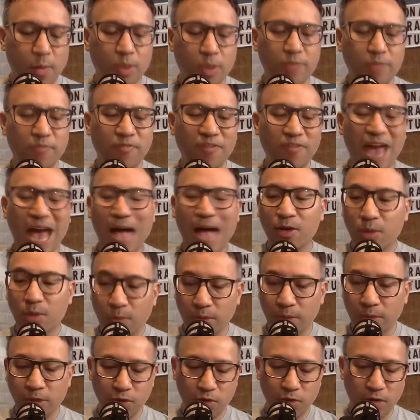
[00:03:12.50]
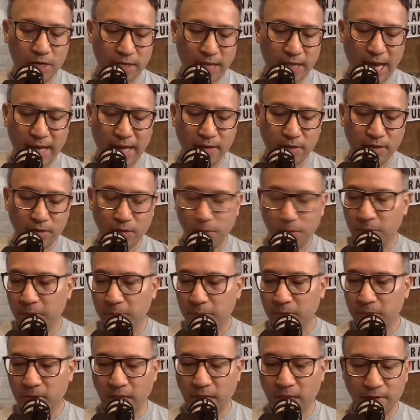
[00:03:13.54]
value are you trying to add to other
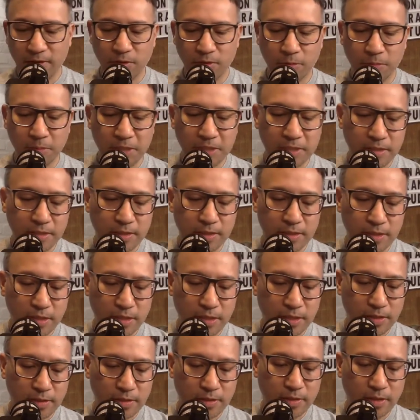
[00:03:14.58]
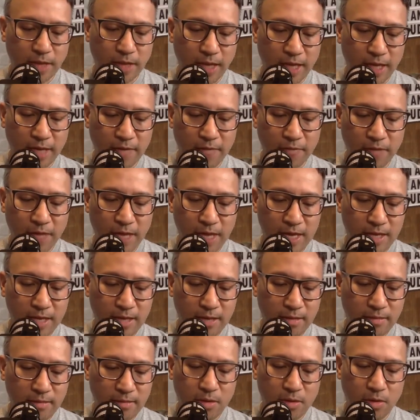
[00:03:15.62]
people's lives or businesses? And if they
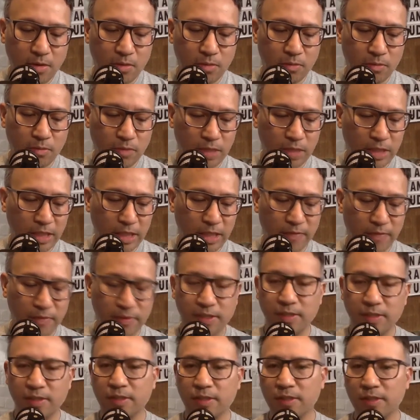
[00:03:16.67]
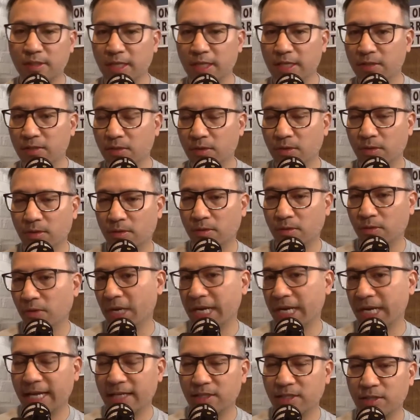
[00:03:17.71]
don't really give us a succinct or
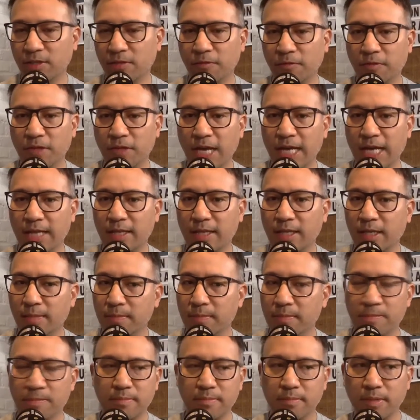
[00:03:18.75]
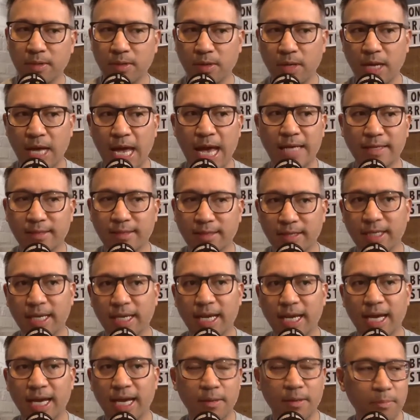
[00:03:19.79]
great answer for that, then I'm going to ask
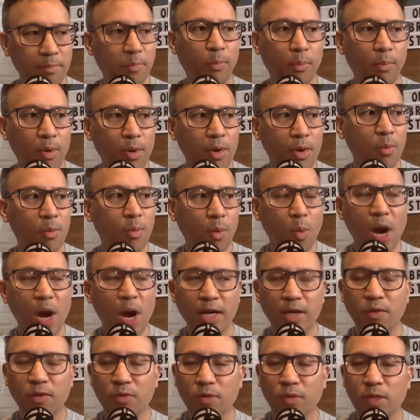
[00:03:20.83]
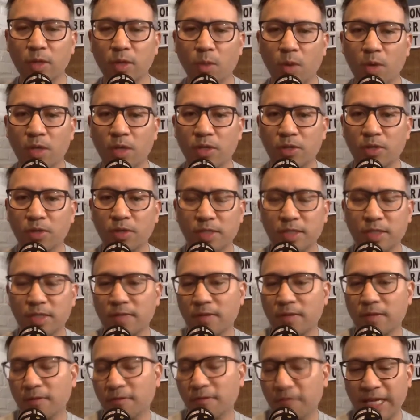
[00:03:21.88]
again, well, why do you really want to do this?
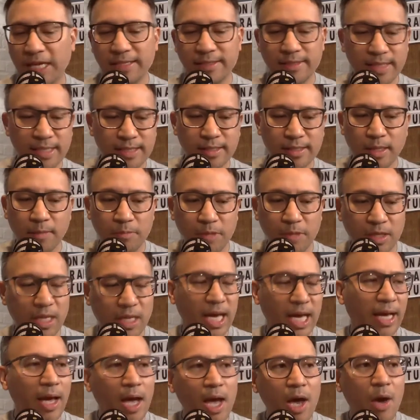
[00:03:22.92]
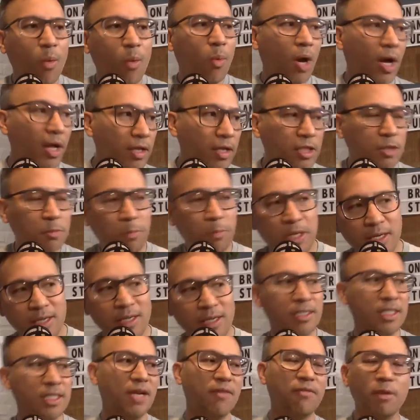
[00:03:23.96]
And if they say something like, well, it's
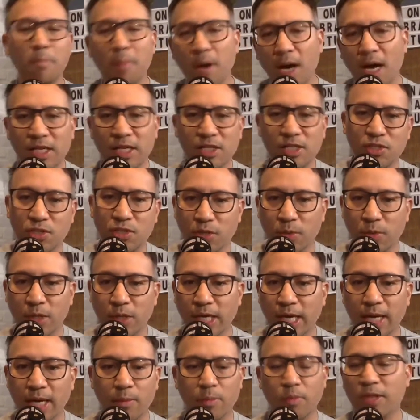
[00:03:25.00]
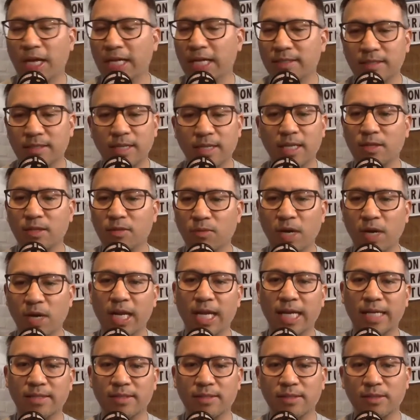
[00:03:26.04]
because everybody's doing it. Well, that's not the right
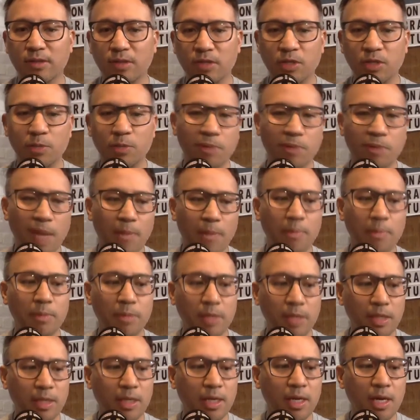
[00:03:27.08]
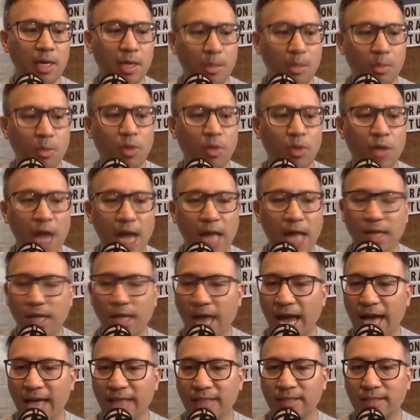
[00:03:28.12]
answer, and you probably will not
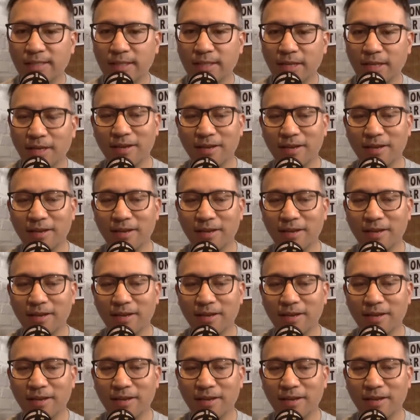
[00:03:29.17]
last